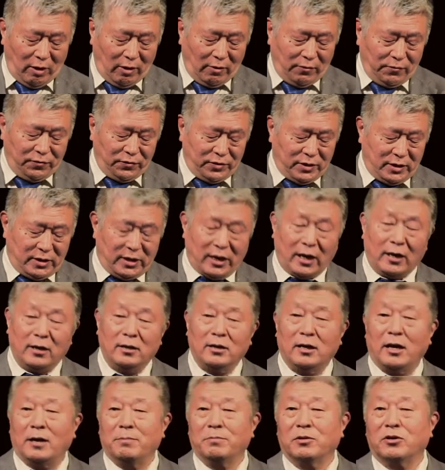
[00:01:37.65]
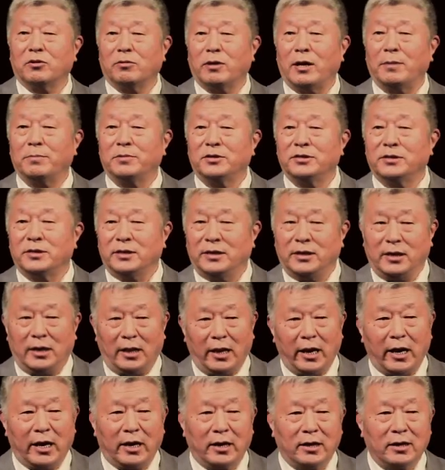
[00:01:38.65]
of the nullum crimen
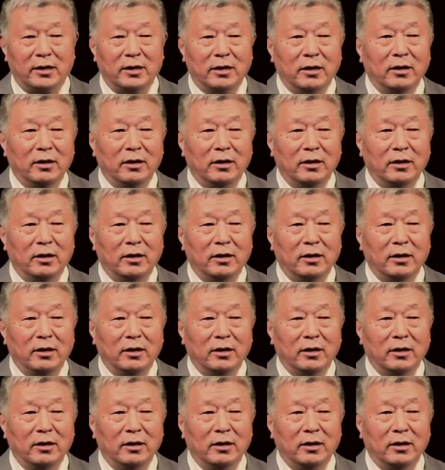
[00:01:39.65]
leg,